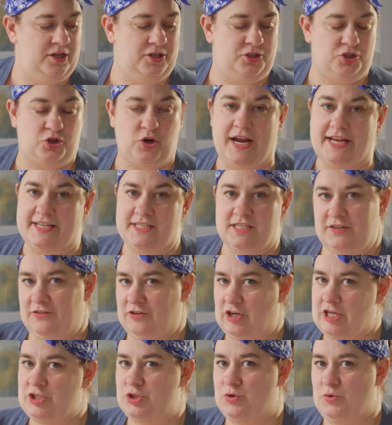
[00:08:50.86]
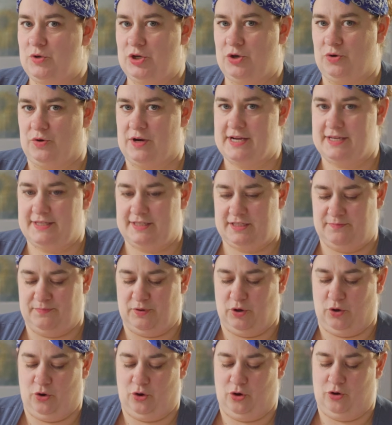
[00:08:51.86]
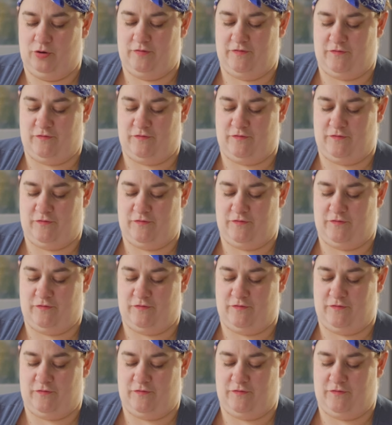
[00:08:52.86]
transfer it to a greased bowl